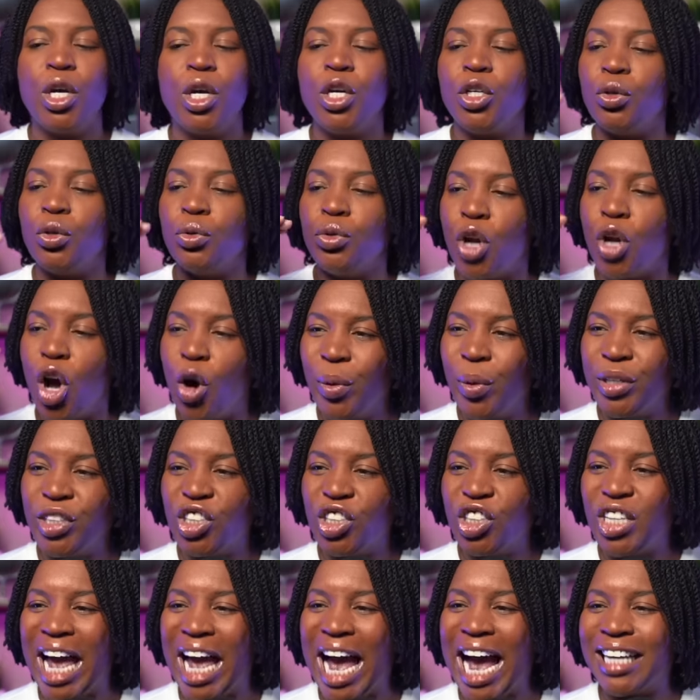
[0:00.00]
You know
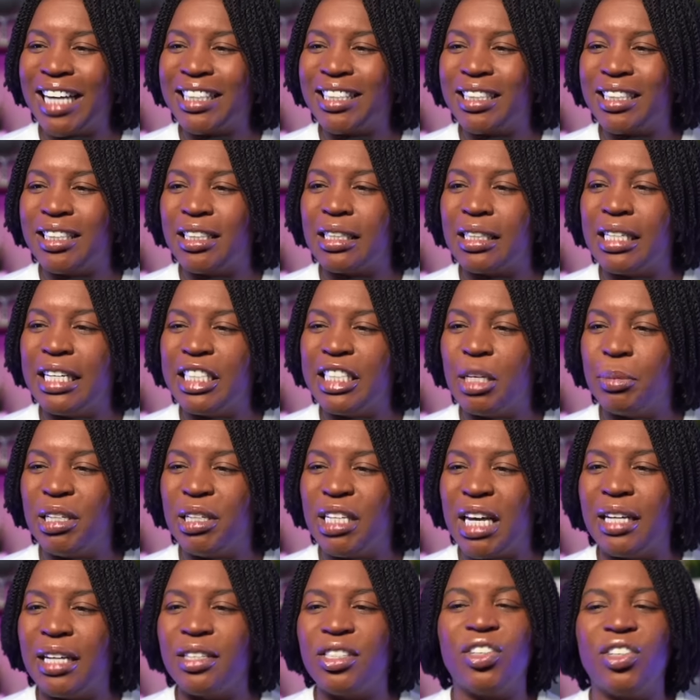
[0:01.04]
which tasks need to be
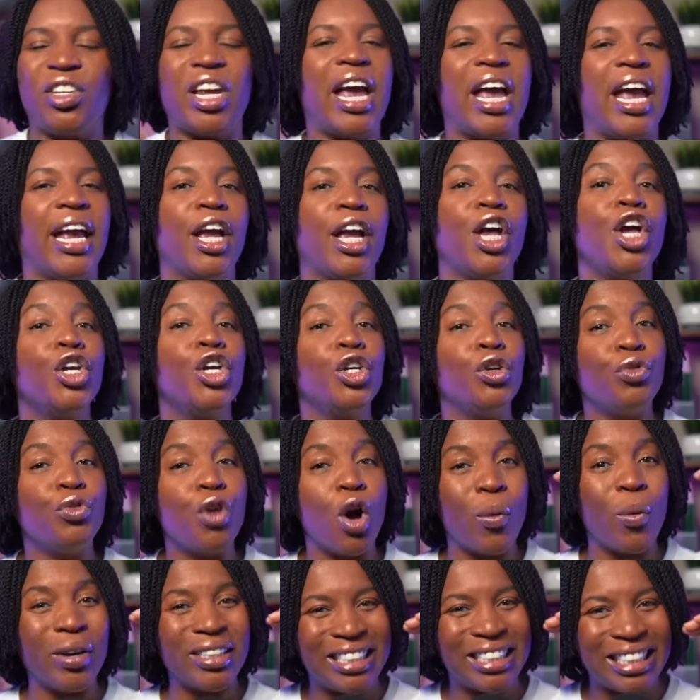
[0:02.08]
done today. You
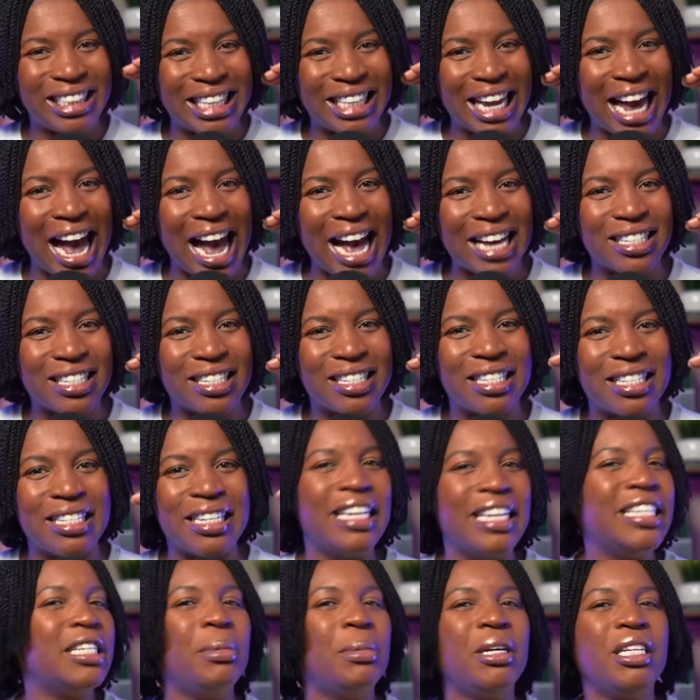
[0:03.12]
know which tasks
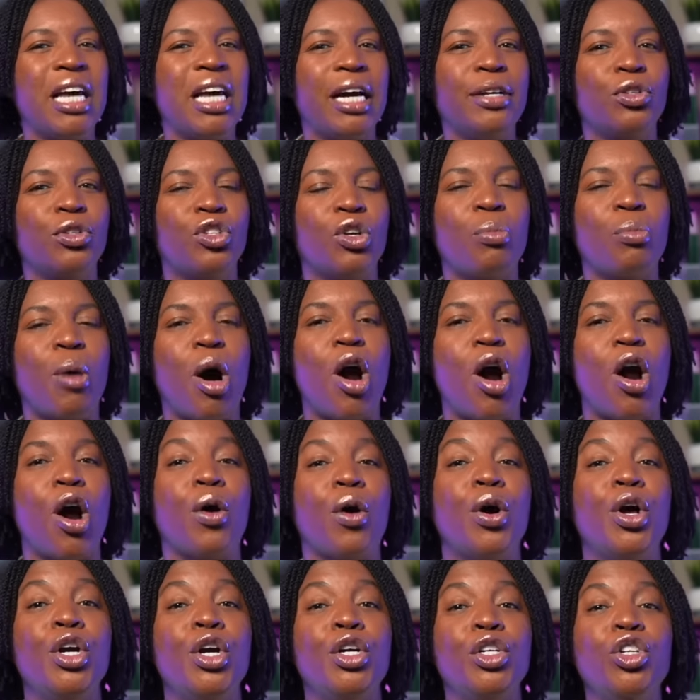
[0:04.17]
need to be done
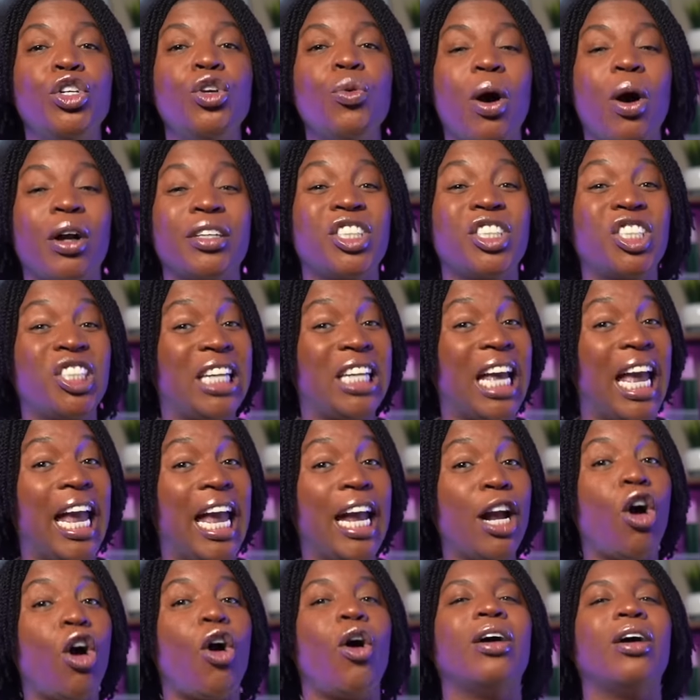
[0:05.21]
tomorrow. You are
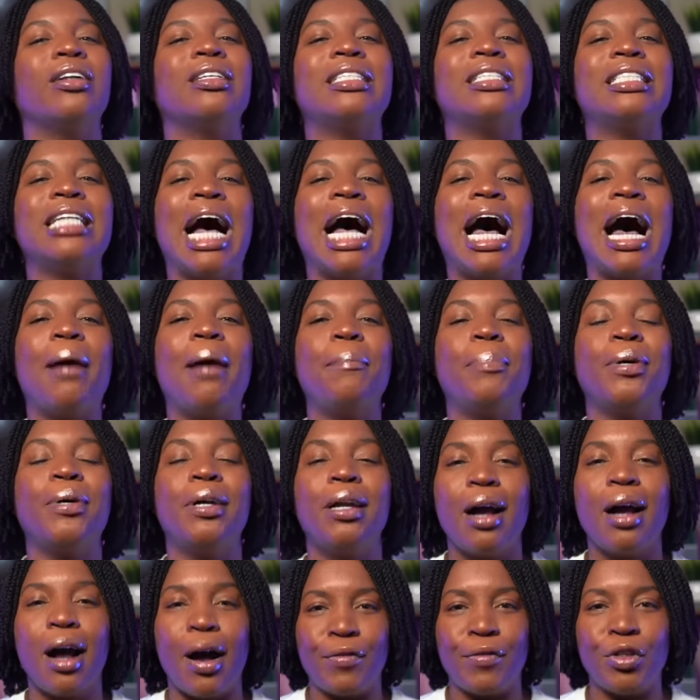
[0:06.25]
staying on top
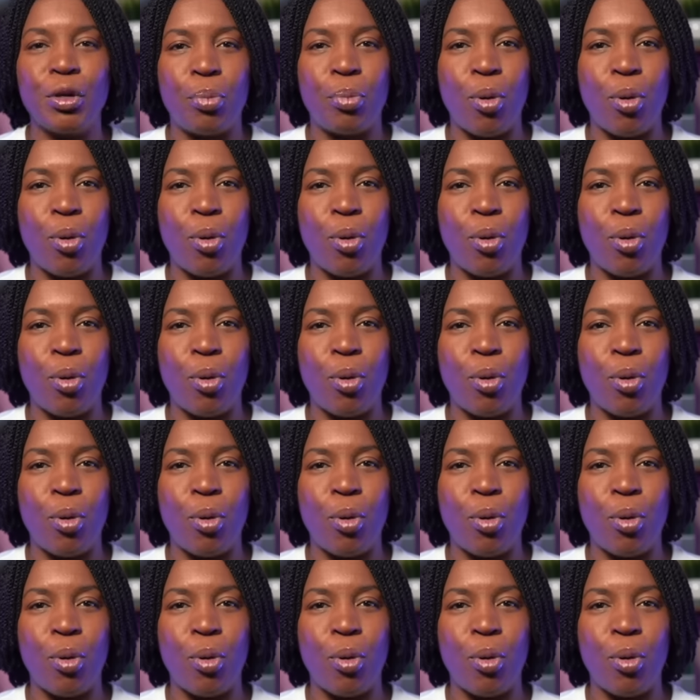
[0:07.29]
of the